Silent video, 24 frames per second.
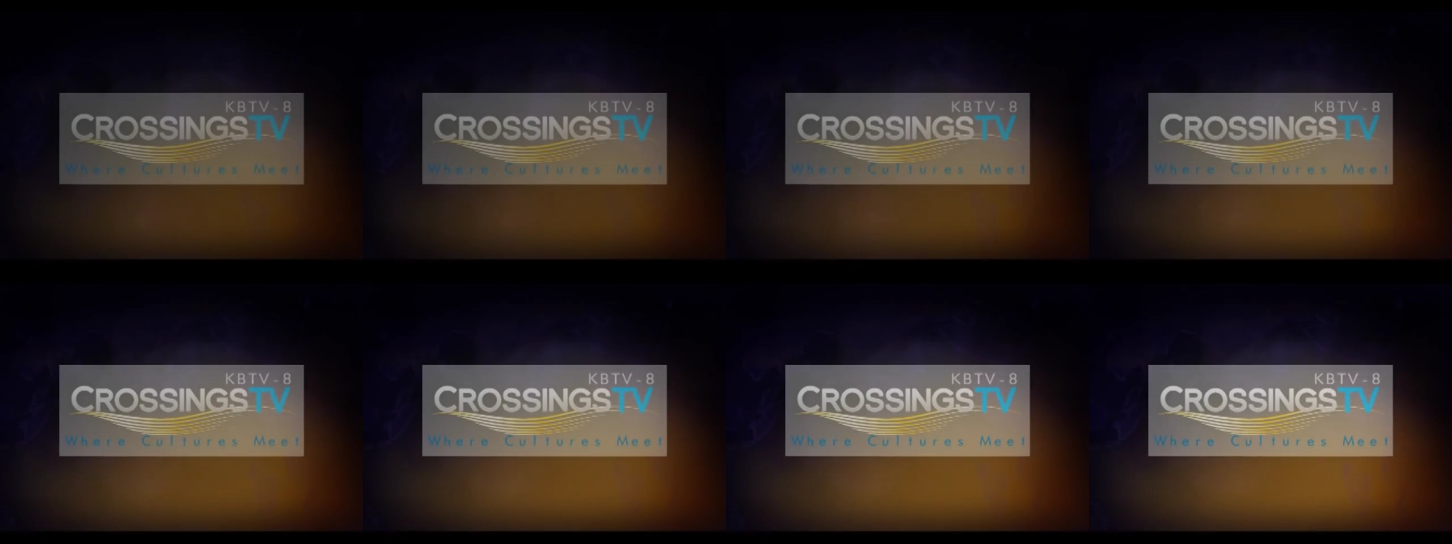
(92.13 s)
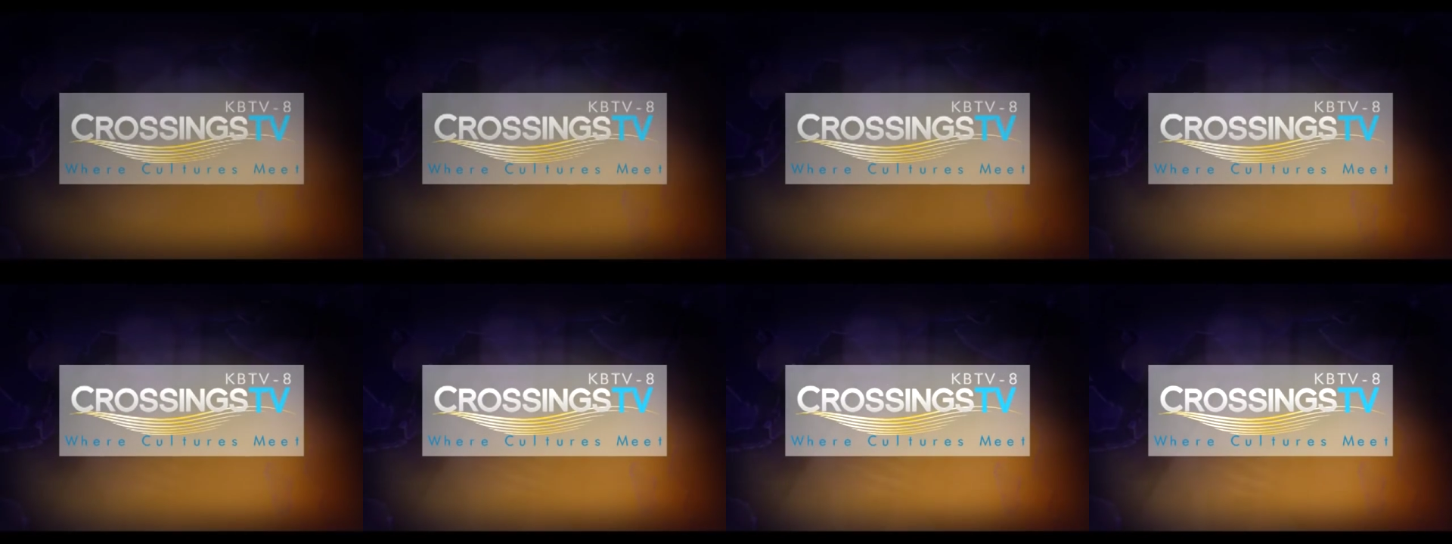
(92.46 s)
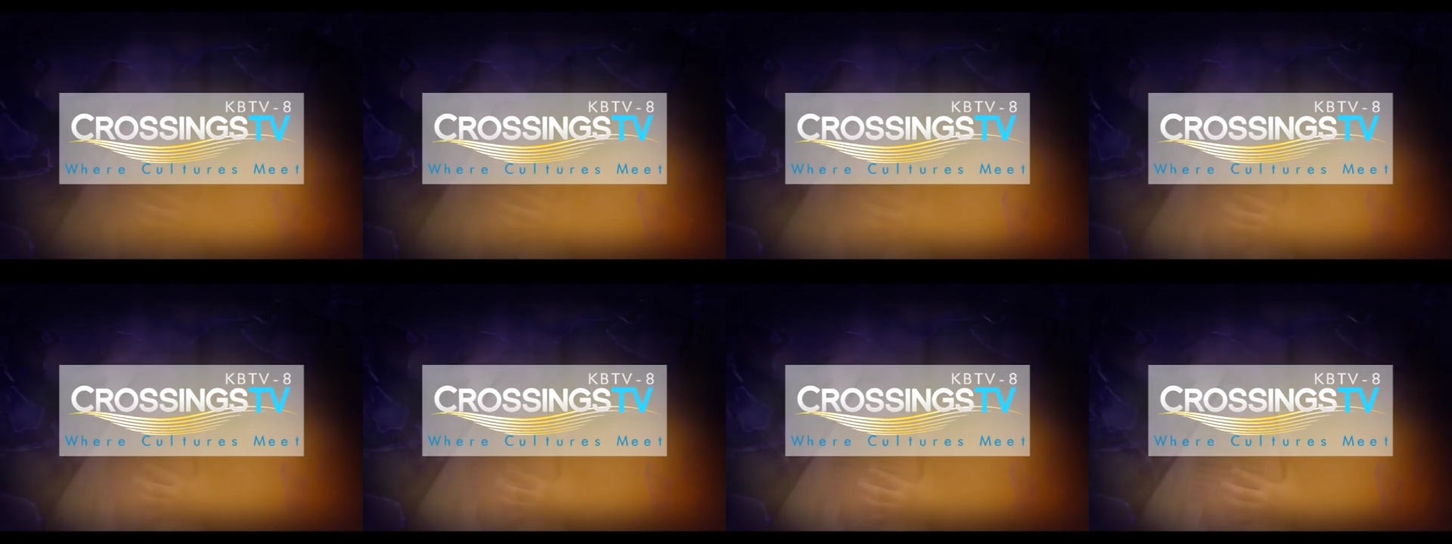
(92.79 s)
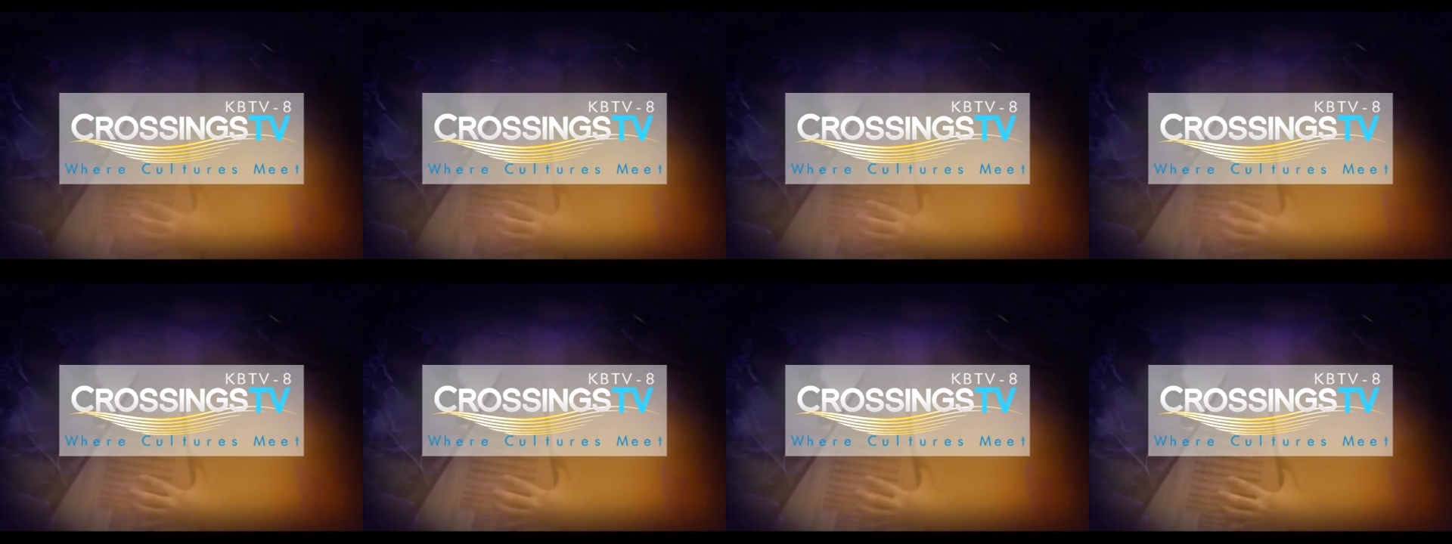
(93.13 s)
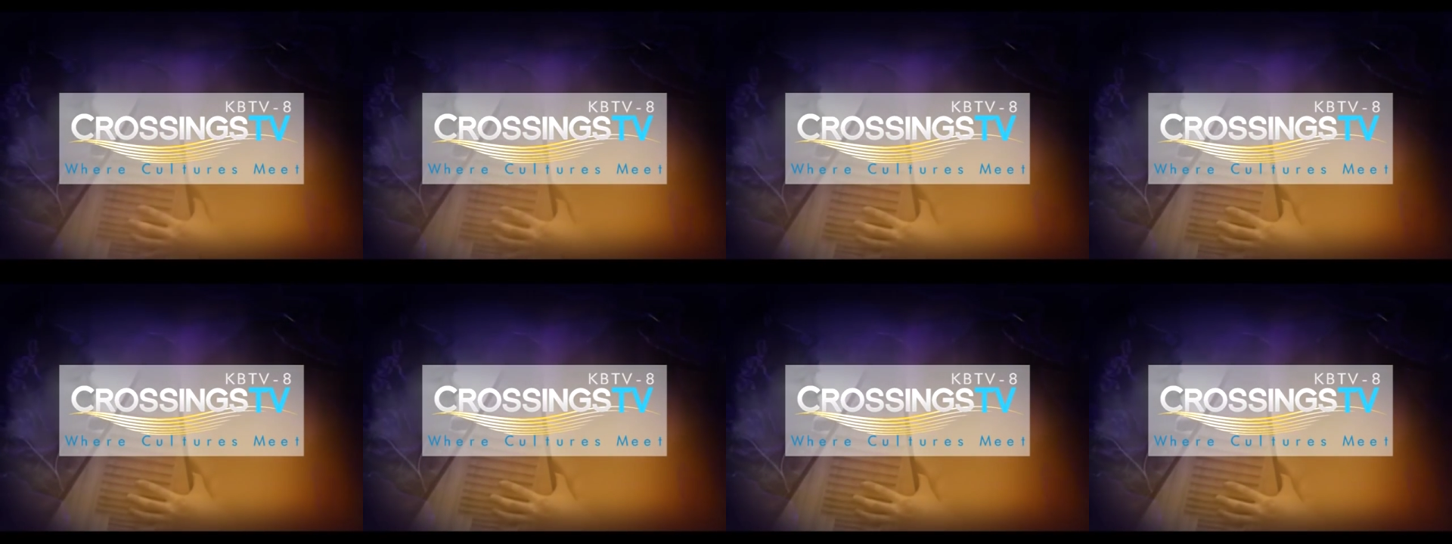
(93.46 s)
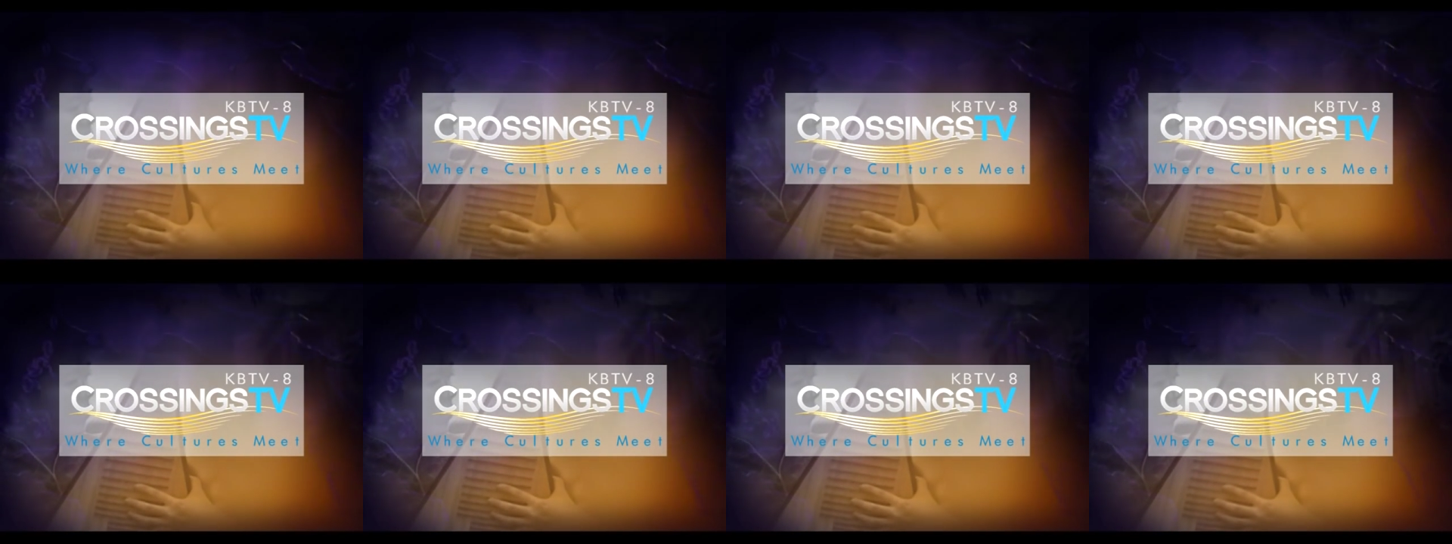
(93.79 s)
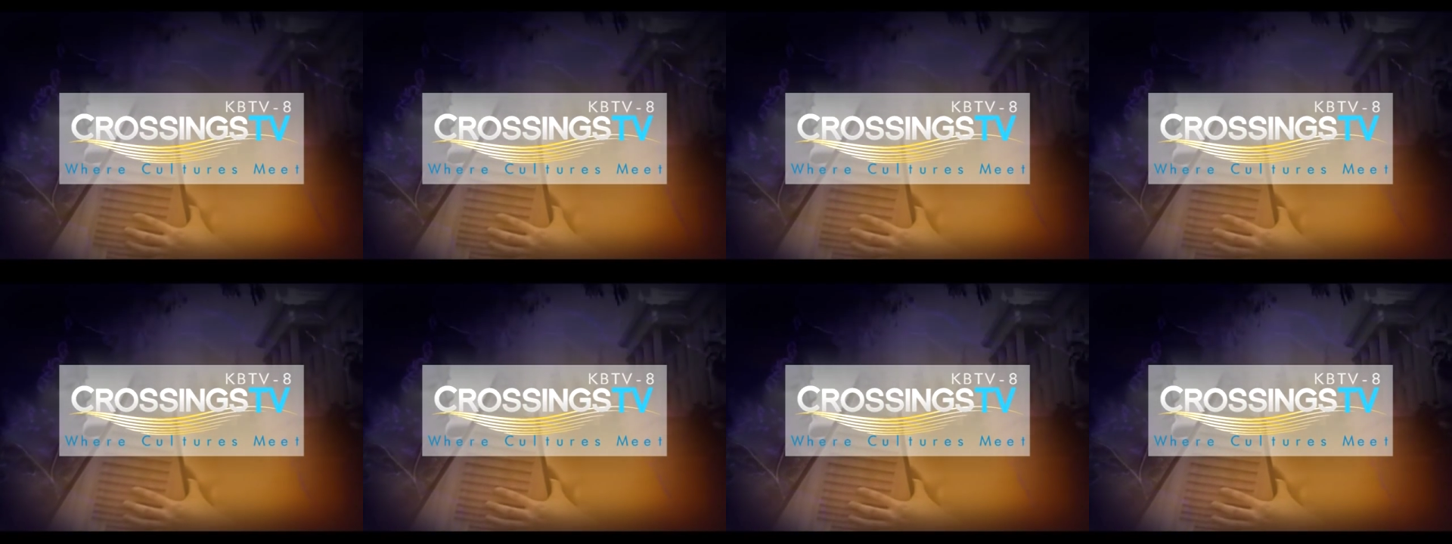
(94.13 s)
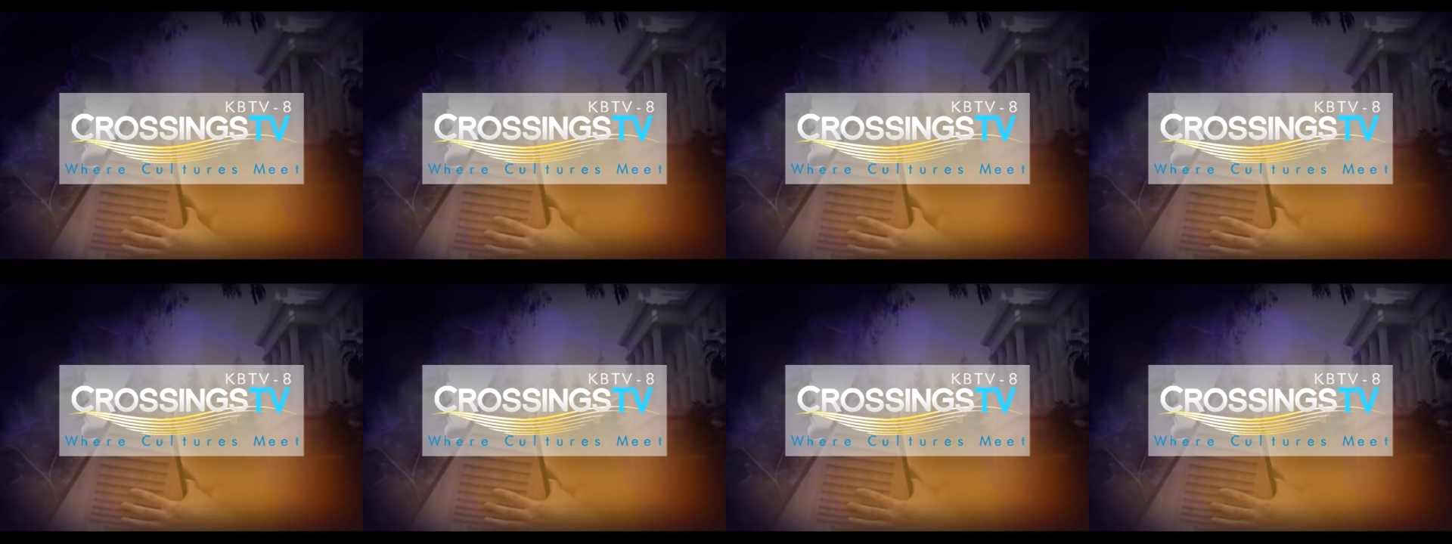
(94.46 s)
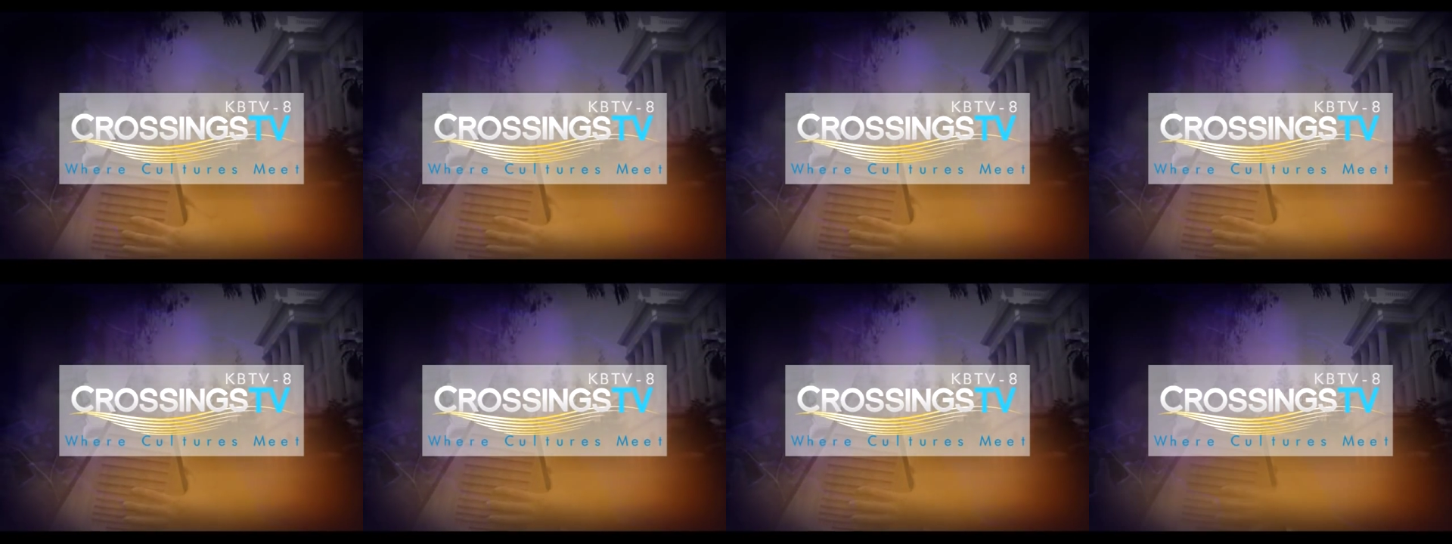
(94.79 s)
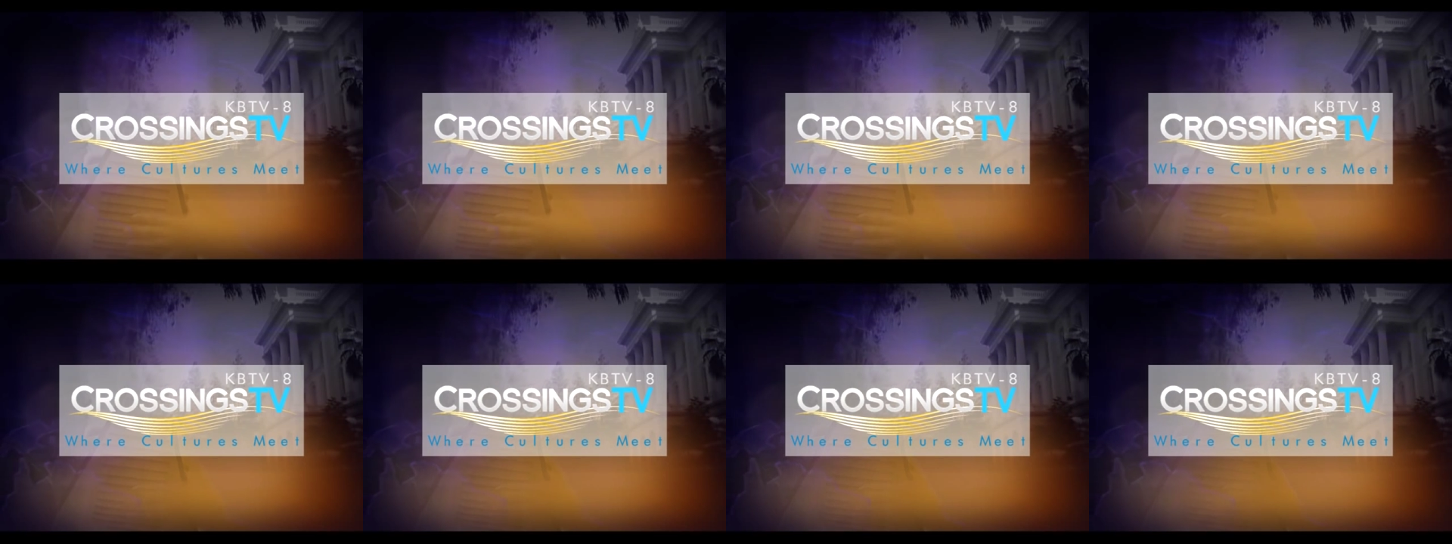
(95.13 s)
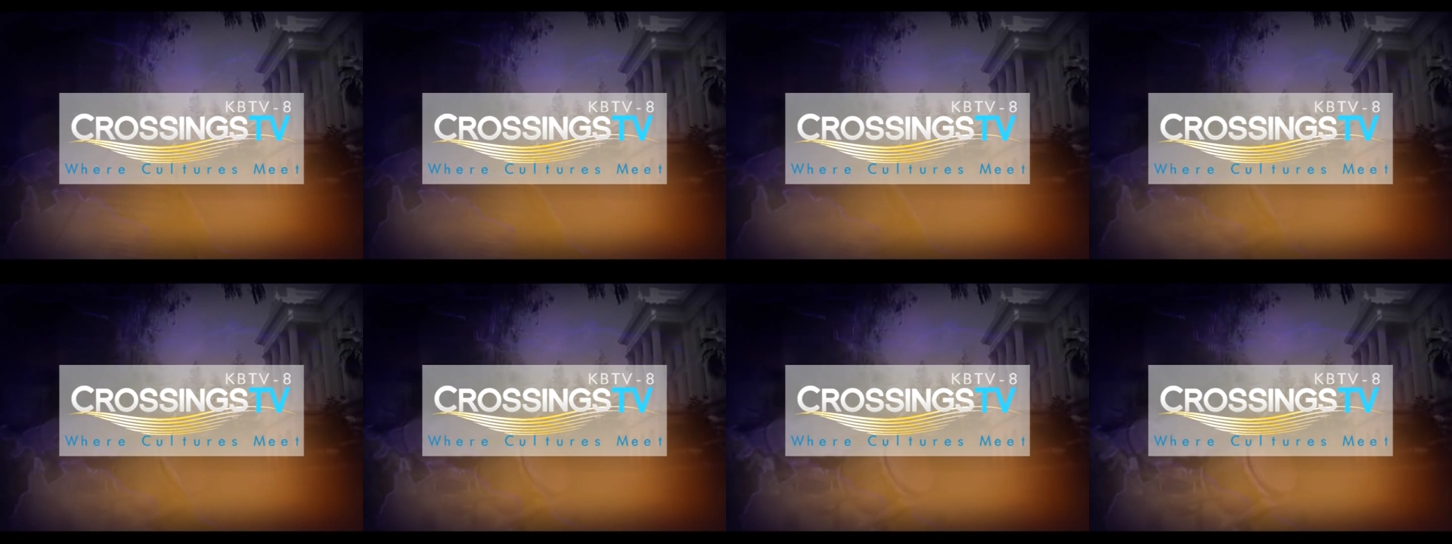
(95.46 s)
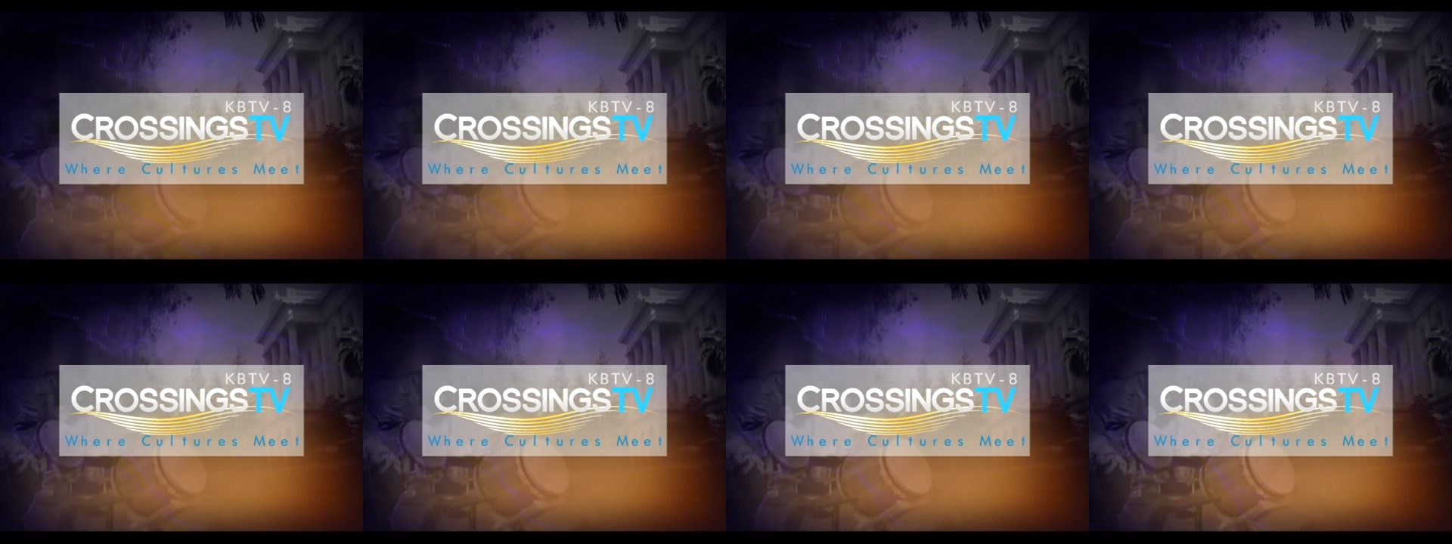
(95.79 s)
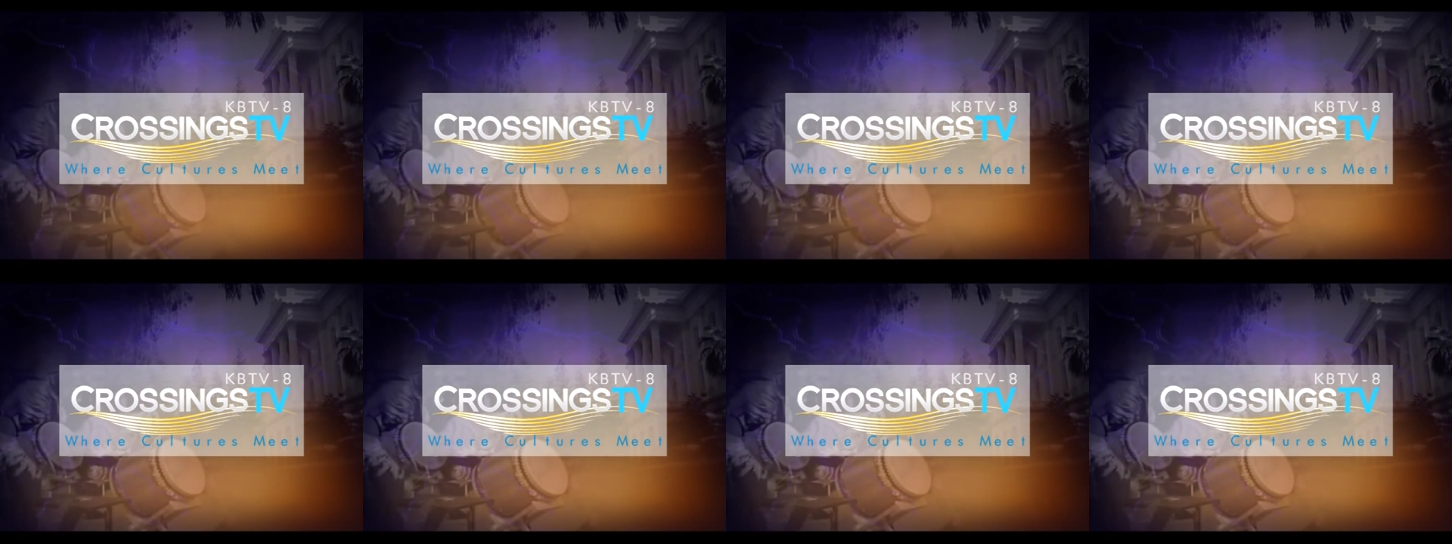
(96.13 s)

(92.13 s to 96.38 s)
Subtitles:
Nobody's mouth can be seen.